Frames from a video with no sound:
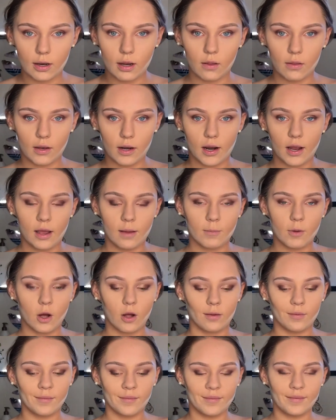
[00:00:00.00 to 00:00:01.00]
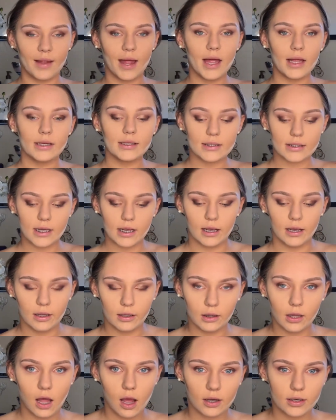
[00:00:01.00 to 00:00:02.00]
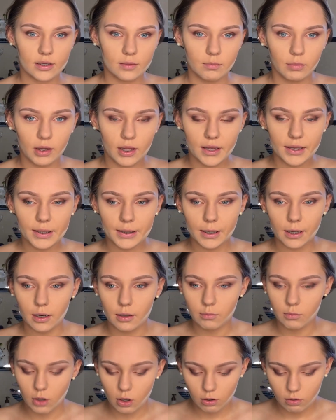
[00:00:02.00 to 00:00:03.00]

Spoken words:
now that I am all set and locked in place, and